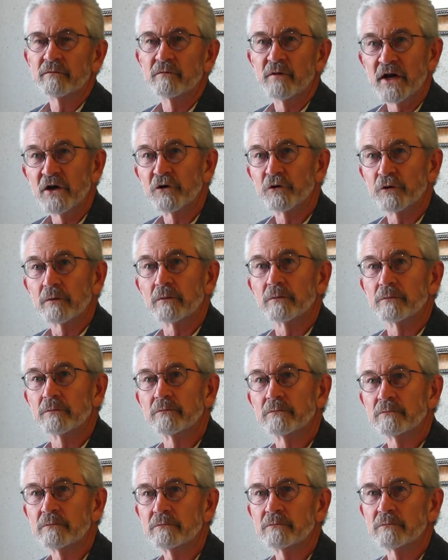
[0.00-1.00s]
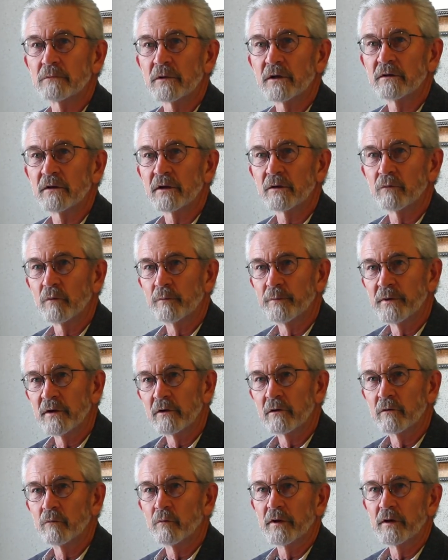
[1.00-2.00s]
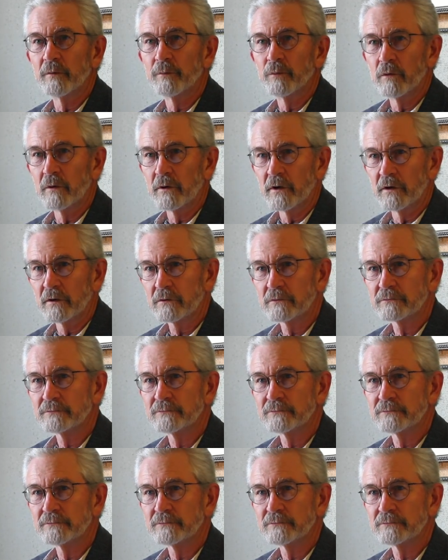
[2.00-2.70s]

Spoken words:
nature, I think would be a good way to put it.